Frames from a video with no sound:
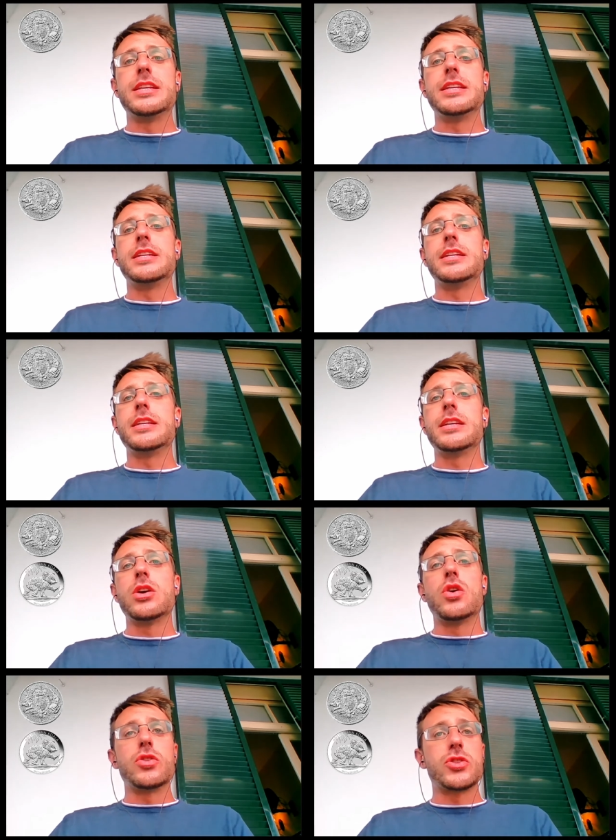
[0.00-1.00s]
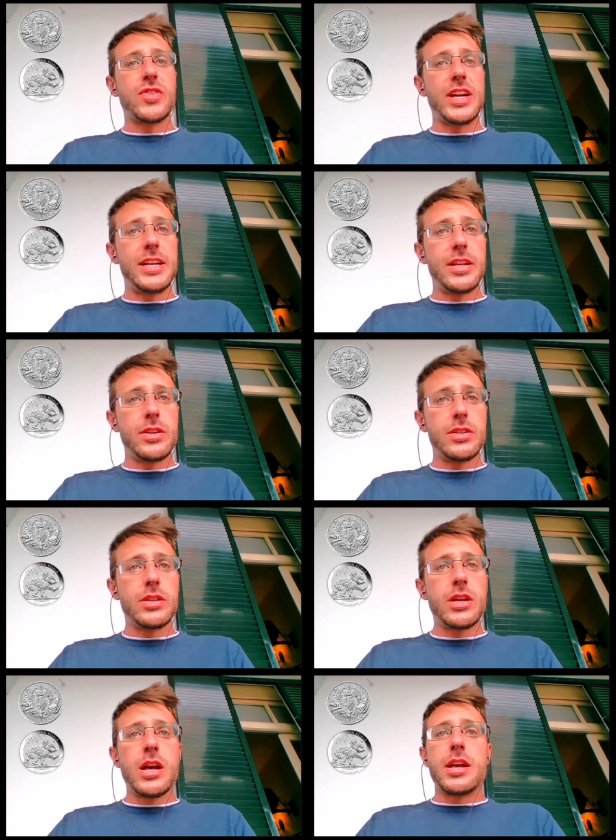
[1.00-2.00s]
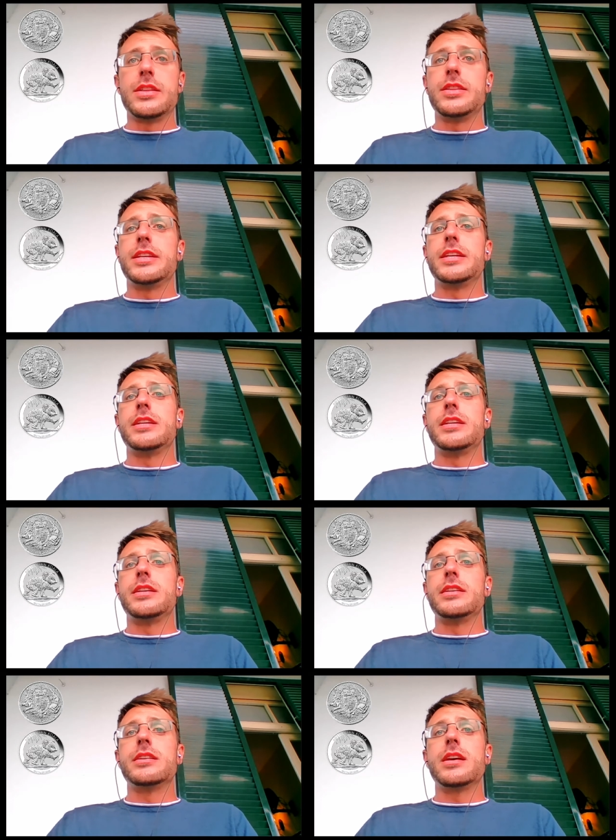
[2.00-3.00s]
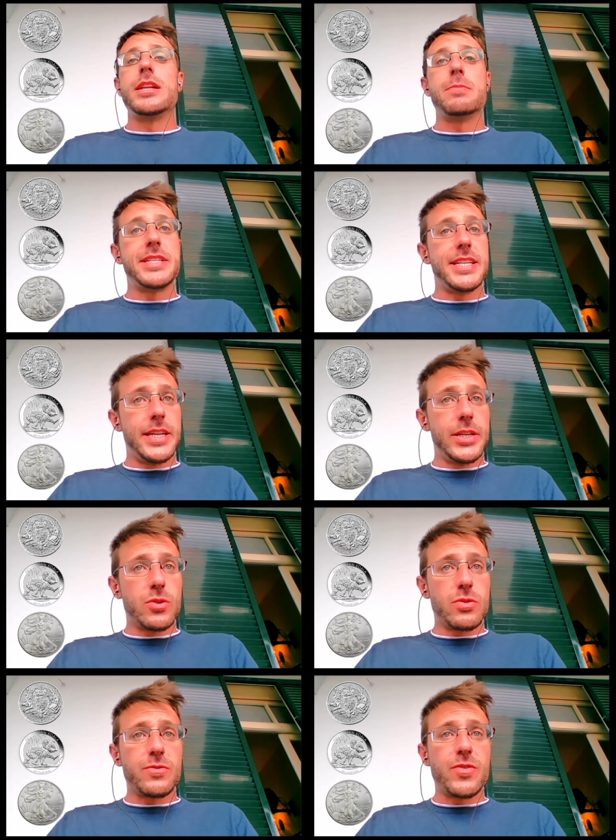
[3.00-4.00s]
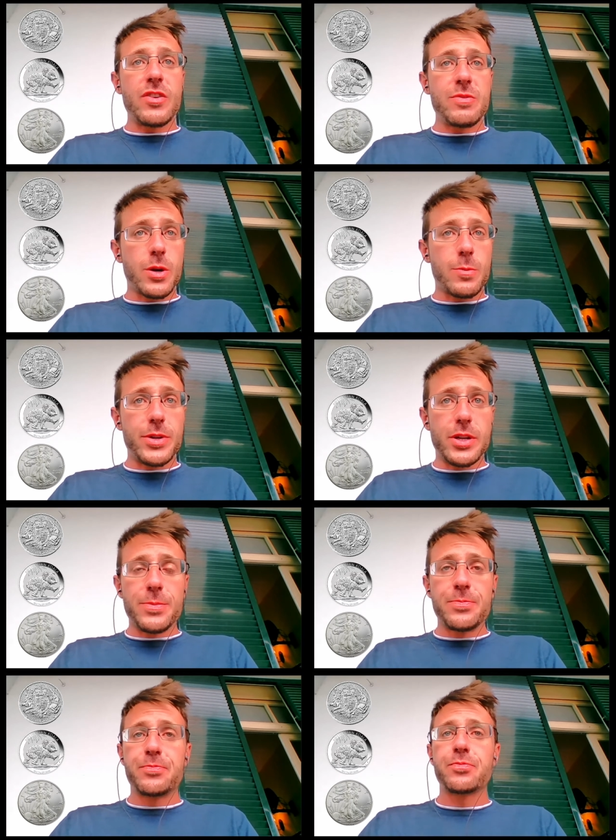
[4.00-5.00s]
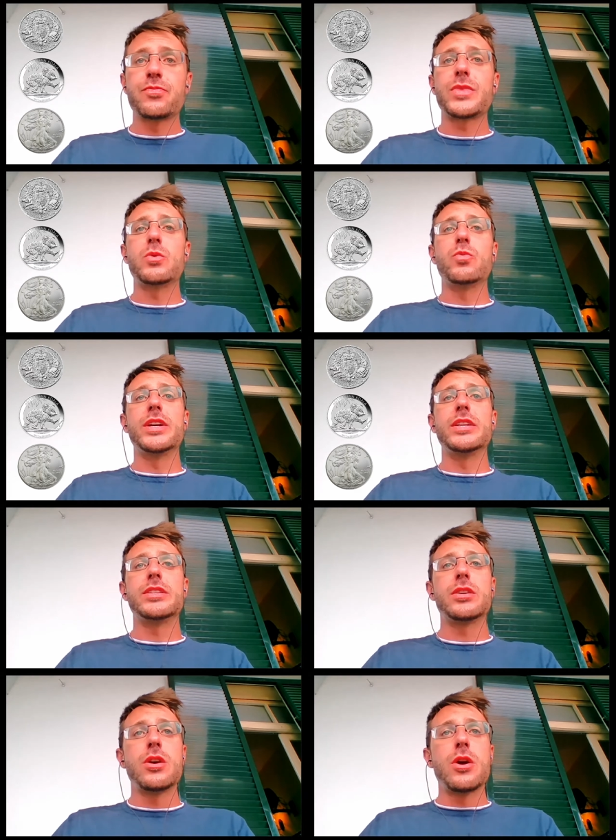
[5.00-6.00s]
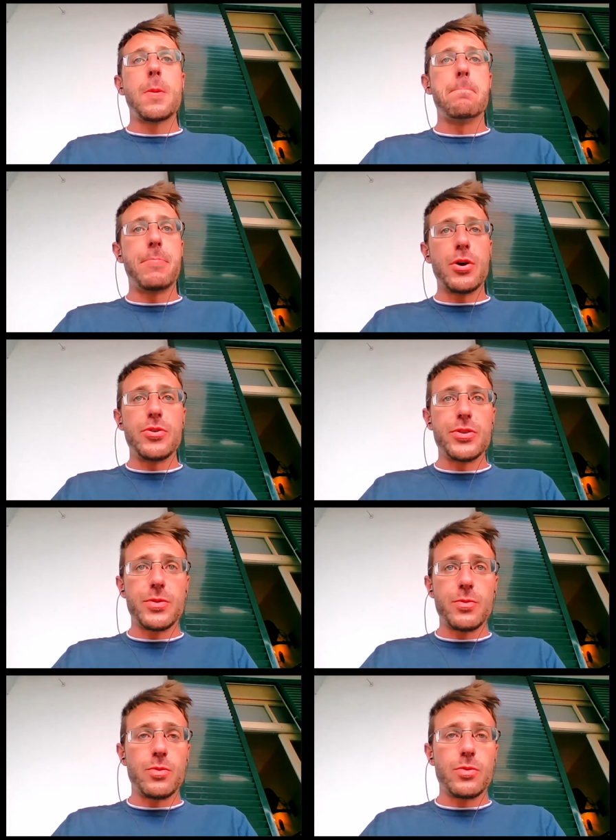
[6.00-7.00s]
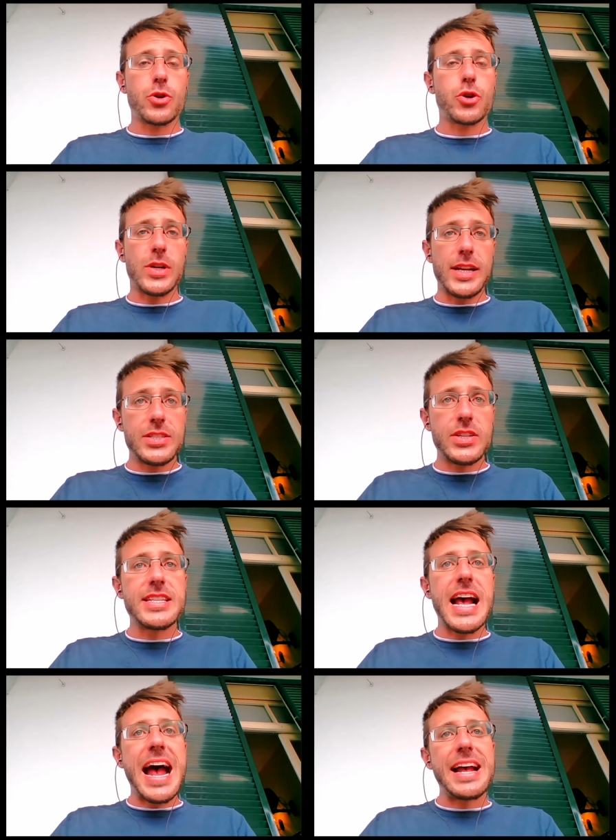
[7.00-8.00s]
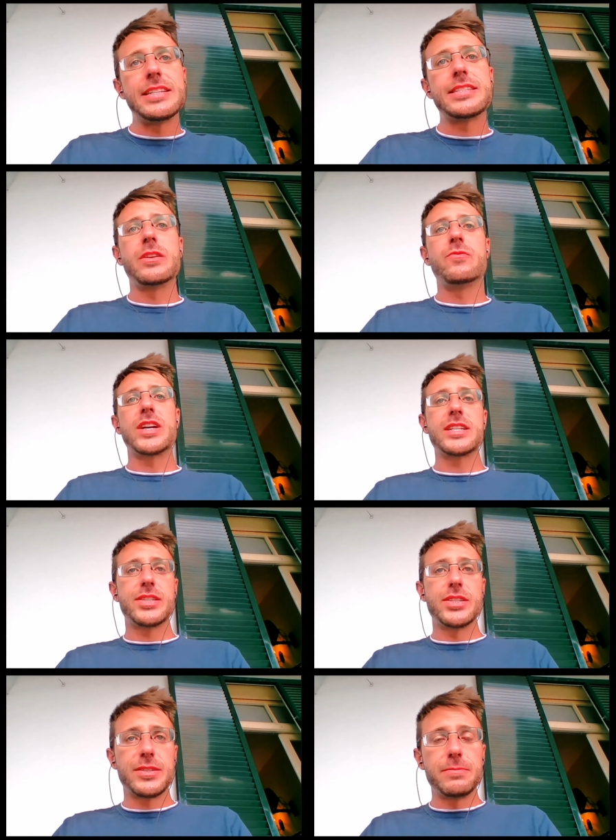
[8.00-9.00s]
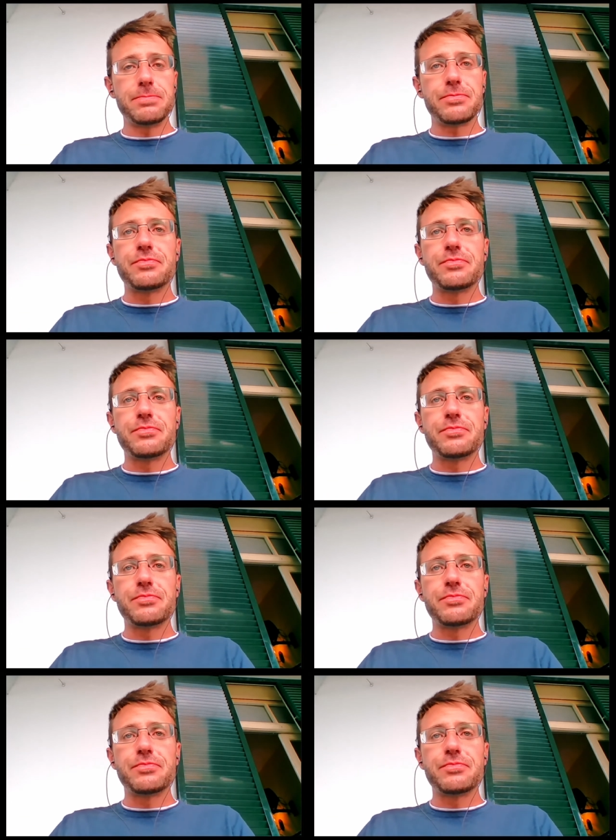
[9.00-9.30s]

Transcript: the Australian, the Liberty Eagles, very popular with both collectors and investors.